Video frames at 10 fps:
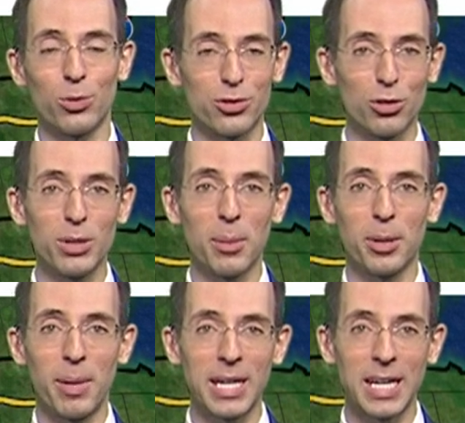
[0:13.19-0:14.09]
We'll still be able
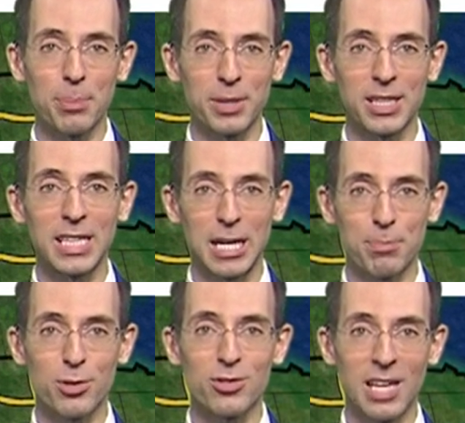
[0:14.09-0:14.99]
to make it up into the
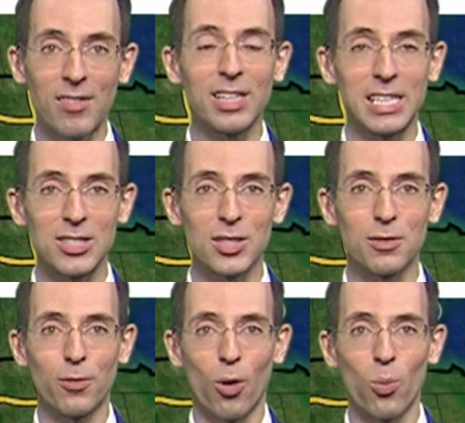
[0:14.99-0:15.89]
upper 70s in
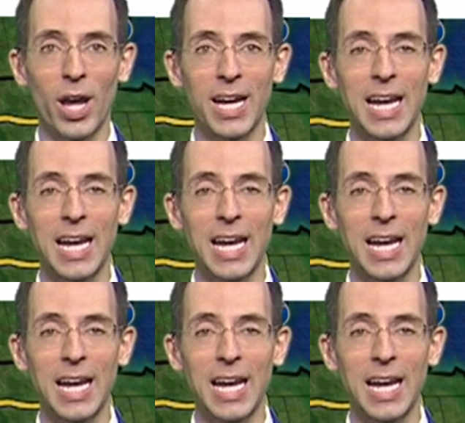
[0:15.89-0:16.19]
Fort Wayne.